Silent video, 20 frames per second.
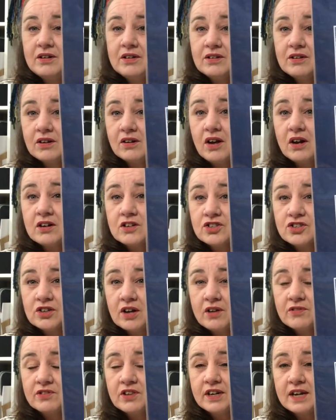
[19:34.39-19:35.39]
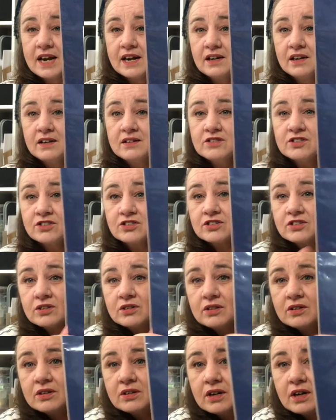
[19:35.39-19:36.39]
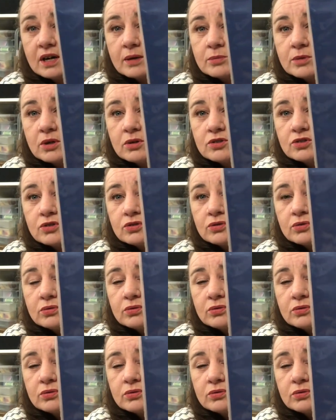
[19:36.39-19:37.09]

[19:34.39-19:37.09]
the Colors of the Netherlands, I'm going to